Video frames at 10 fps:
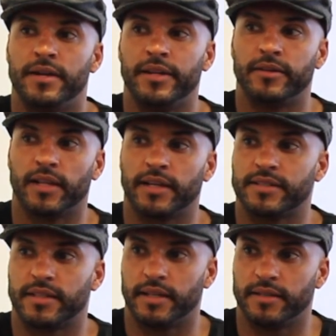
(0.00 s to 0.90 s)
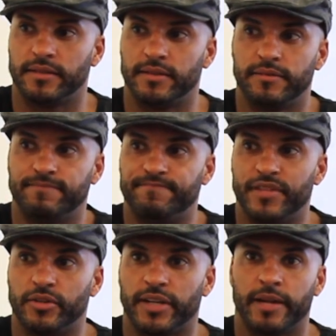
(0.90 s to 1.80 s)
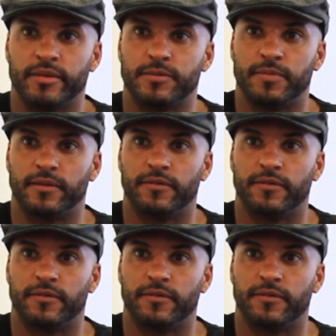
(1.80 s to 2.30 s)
Neil, like I say, Neil Gaiman's been